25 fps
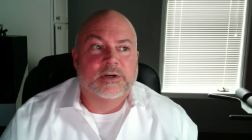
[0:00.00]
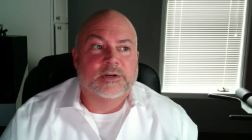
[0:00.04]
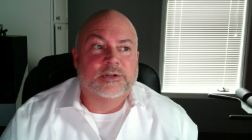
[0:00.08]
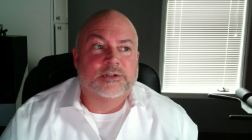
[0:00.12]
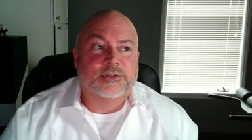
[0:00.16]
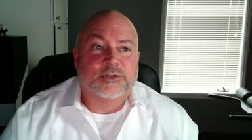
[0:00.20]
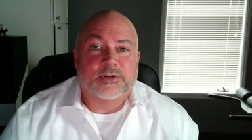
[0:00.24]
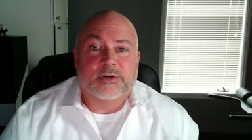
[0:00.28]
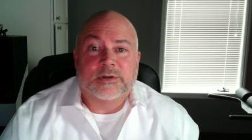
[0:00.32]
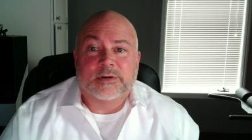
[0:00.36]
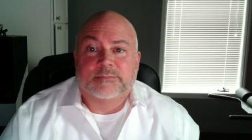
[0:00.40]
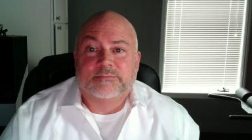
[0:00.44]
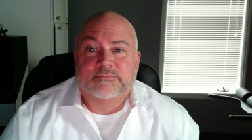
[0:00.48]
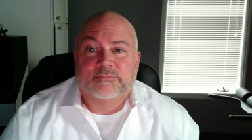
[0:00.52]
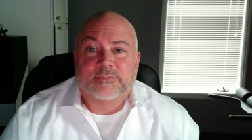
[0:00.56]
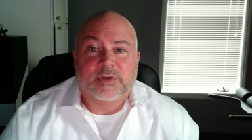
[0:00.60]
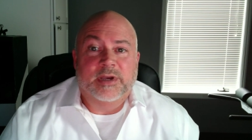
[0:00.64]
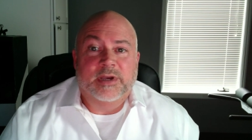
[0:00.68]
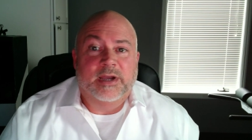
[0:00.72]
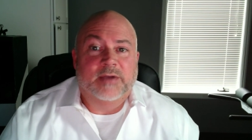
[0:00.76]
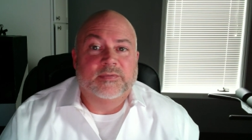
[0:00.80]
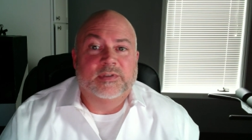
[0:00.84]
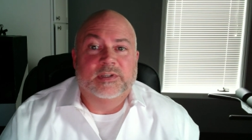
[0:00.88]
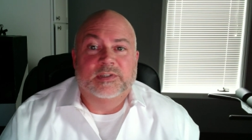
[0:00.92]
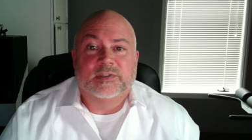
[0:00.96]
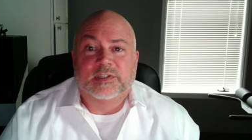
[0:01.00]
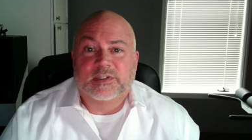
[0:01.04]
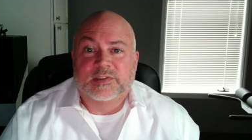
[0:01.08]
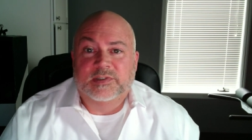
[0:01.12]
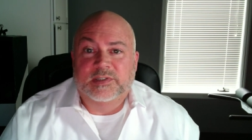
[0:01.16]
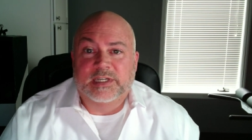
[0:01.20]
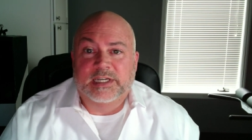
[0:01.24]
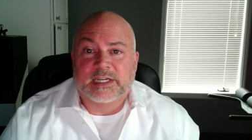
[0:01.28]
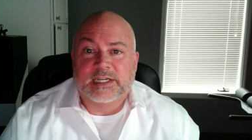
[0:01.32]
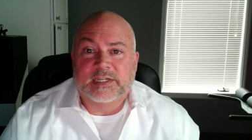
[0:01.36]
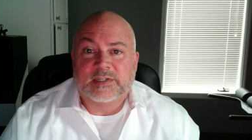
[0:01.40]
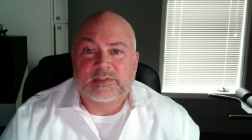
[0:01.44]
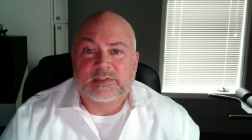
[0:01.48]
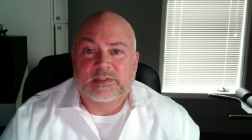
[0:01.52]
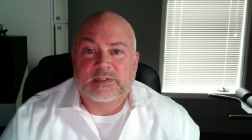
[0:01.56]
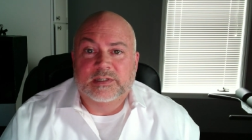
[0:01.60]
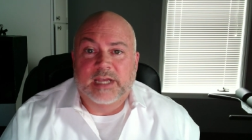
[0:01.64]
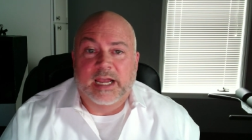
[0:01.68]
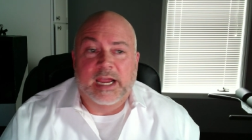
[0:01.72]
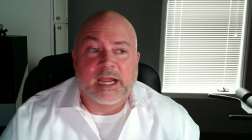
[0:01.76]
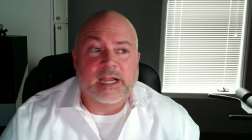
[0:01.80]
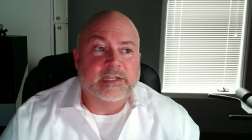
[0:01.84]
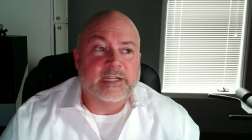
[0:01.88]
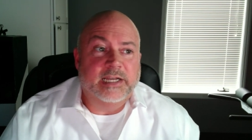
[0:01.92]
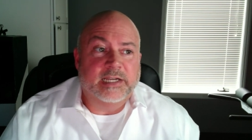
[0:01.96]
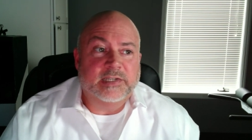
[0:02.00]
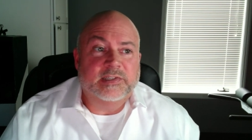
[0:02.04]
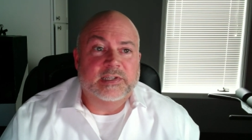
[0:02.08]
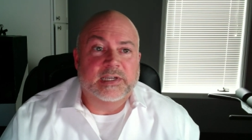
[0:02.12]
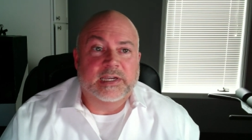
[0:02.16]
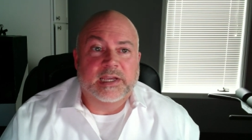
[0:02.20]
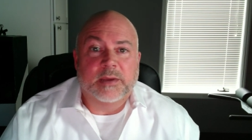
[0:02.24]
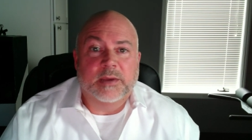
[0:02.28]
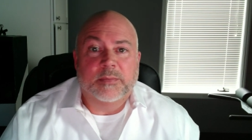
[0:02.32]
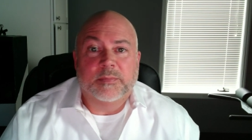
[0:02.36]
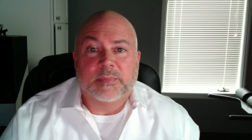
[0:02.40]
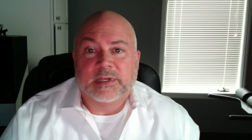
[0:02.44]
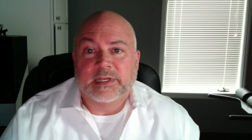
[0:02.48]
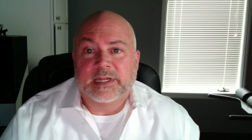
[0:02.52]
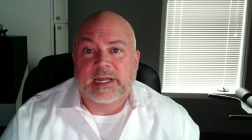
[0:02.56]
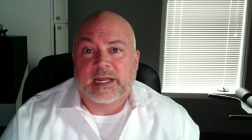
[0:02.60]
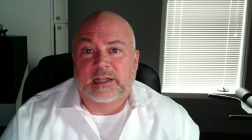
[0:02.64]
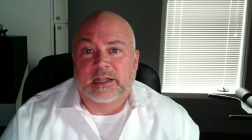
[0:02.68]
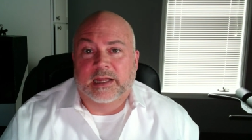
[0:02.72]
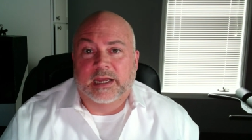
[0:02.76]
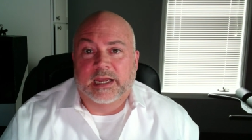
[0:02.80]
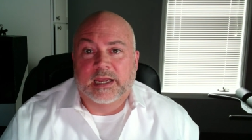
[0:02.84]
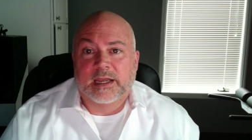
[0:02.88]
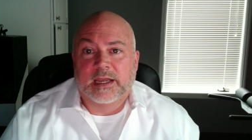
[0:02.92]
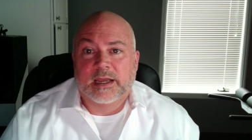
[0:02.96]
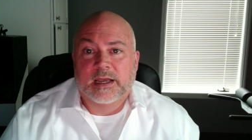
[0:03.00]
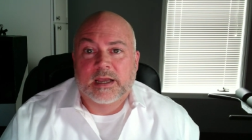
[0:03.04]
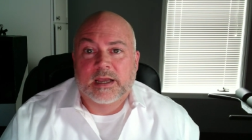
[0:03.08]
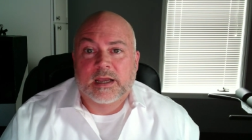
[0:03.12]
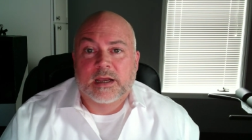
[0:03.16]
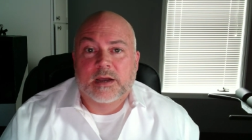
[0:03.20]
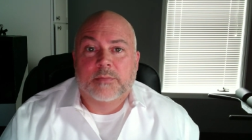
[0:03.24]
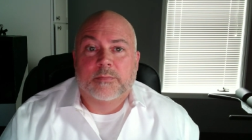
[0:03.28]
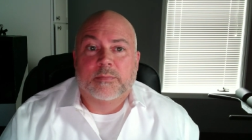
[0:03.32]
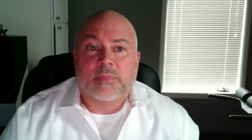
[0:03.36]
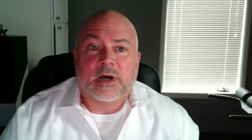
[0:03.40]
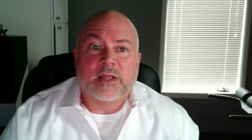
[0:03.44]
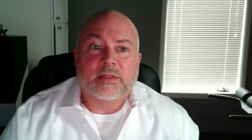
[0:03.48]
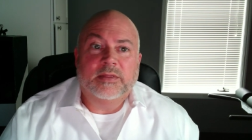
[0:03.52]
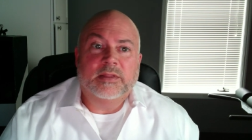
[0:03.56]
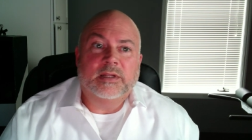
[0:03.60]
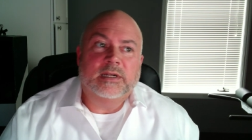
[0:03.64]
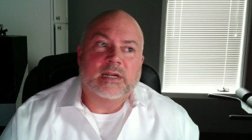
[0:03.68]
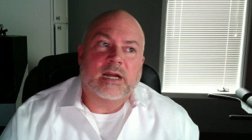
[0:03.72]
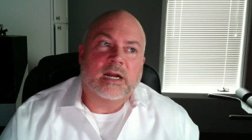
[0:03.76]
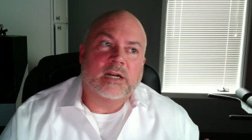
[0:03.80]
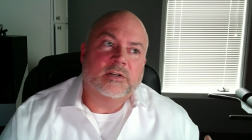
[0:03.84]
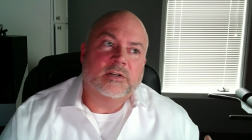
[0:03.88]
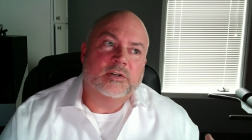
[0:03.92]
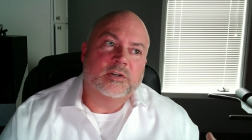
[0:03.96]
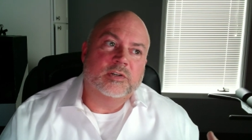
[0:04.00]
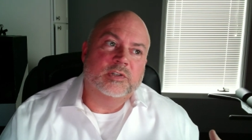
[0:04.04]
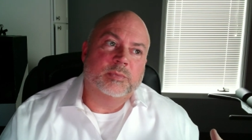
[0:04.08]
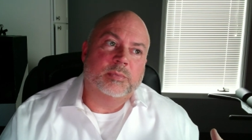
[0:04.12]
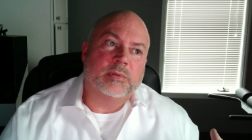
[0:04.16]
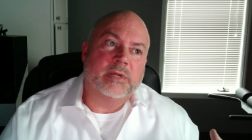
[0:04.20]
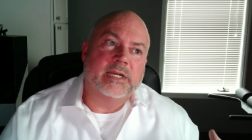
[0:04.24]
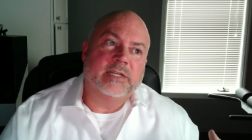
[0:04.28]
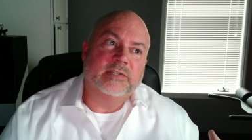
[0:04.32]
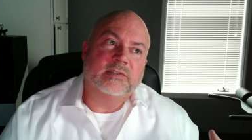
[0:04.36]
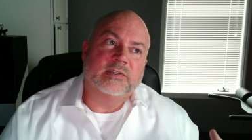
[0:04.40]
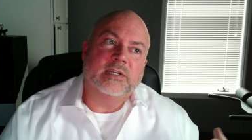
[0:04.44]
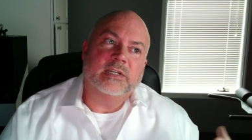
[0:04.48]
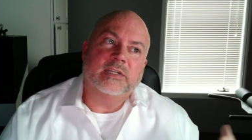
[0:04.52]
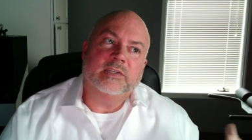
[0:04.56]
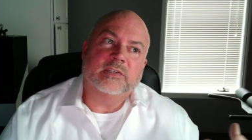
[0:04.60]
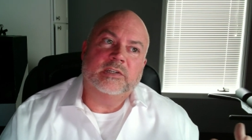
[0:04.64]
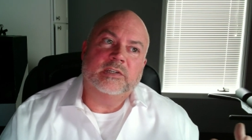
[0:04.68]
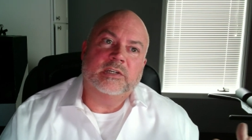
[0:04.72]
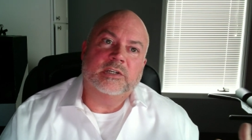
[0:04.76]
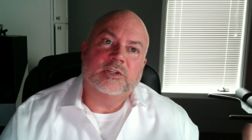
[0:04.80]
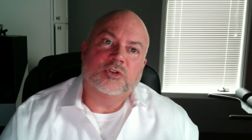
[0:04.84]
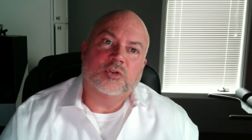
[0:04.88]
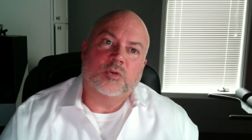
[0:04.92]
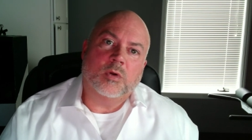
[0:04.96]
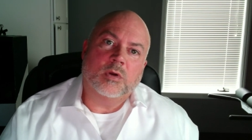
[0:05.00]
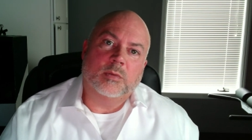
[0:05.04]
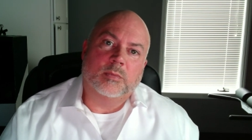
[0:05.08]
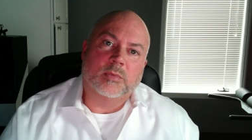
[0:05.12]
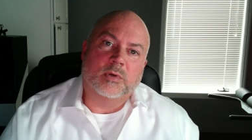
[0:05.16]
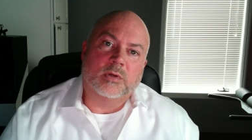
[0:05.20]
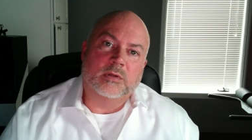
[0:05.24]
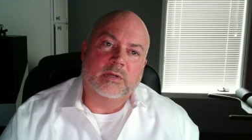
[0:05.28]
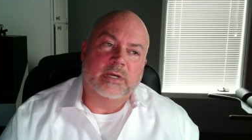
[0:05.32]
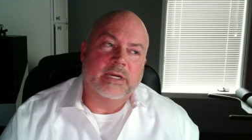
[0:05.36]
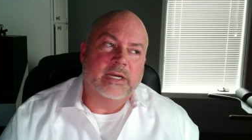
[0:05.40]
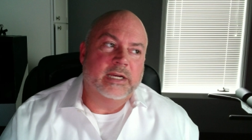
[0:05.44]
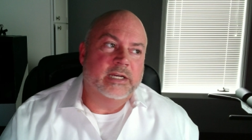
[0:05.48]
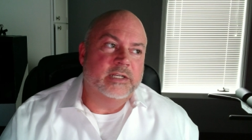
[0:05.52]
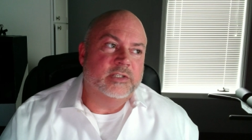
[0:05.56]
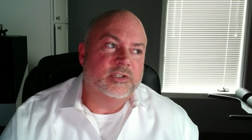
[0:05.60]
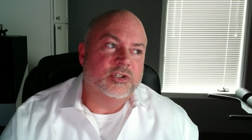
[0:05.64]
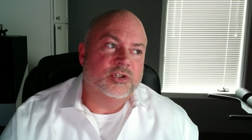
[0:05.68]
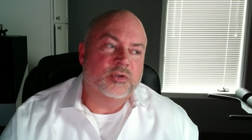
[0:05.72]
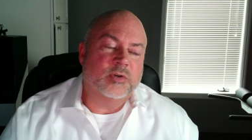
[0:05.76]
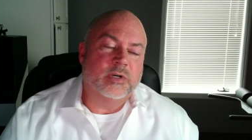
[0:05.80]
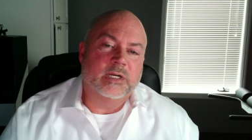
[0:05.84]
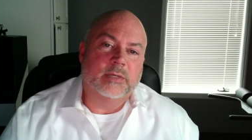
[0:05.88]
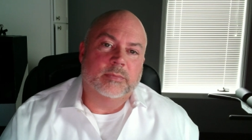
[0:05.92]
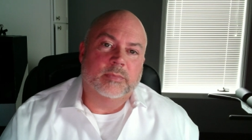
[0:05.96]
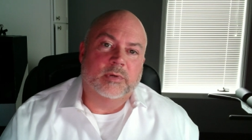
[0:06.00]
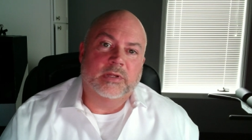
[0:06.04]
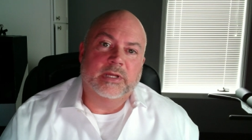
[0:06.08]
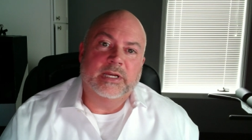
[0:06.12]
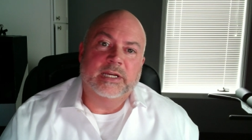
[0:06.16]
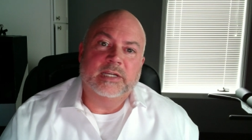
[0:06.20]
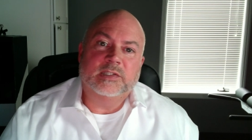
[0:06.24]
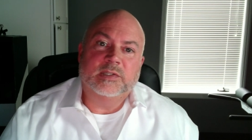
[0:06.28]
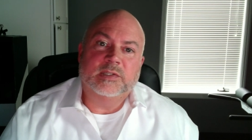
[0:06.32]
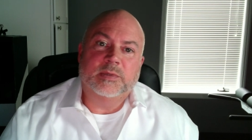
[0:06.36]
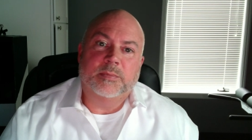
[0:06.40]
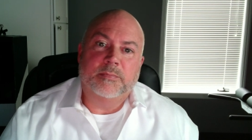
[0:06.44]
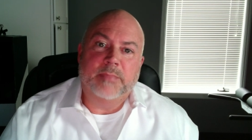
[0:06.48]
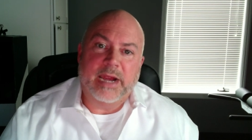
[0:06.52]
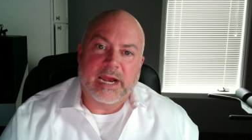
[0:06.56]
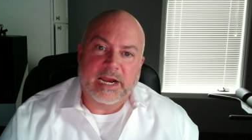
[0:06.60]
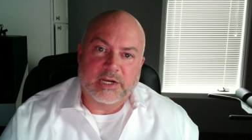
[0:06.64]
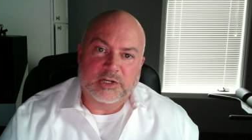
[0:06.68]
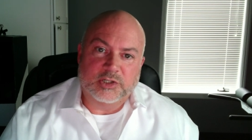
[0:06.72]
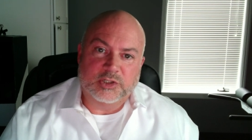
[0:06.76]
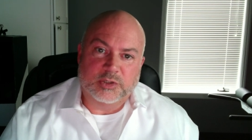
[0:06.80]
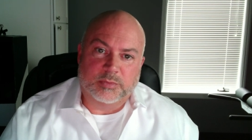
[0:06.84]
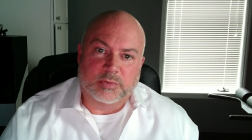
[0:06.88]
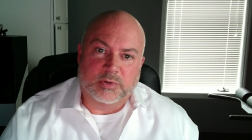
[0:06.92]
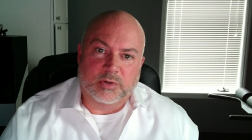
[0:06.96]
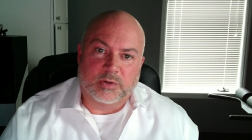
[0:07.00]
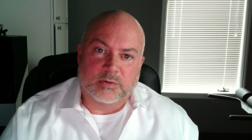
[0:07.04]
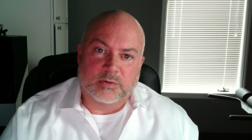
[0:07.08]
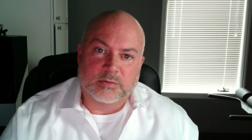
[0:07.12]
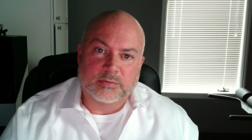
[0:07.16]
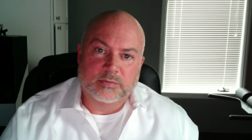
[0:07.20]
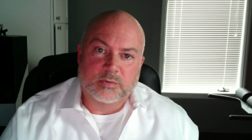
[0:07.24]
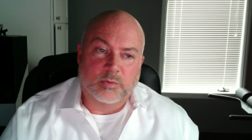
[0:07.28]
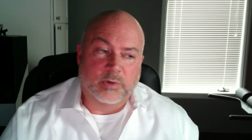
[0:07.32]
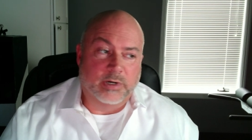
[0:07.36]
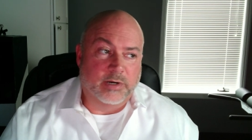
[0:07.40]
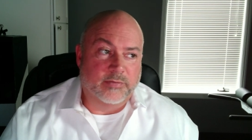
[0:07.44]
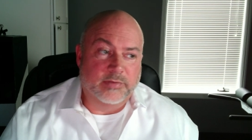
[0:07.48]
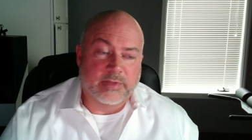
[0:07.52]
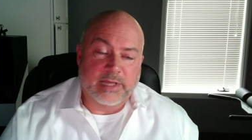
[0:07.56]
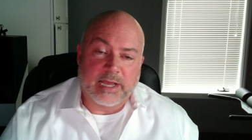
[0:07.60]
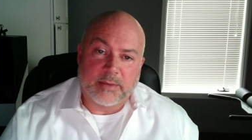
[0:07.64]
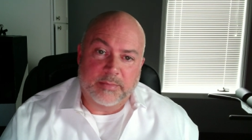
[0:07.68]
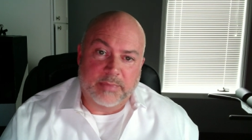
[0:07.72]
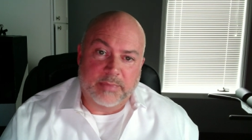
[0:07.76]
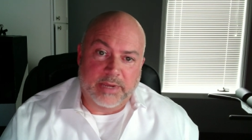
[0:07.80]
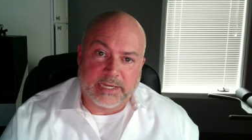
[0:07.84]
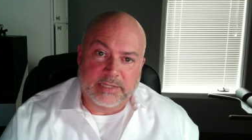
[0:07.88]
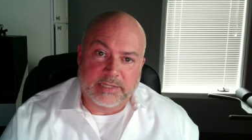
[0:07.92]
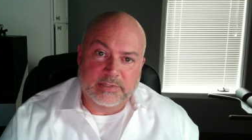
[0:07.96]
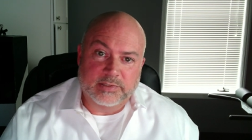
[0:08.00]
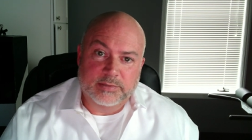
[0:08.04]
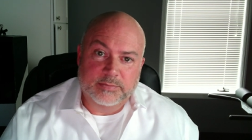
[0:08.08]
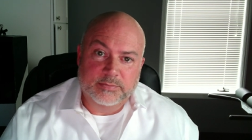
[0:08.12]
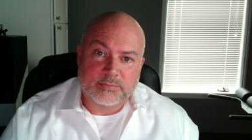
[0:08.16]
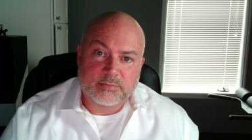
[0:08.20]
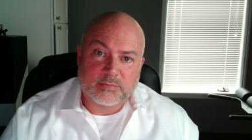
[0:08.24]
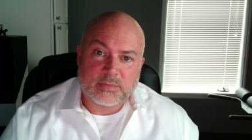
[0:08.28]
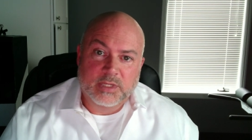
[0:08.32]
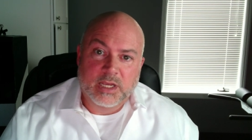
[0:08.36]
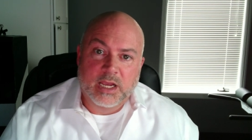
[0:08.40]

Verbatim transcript: Sure, you have this disease and yes, it can be deadly, but the doctor explains that it's controllable, it's treatable, it's manageable, whatever that means,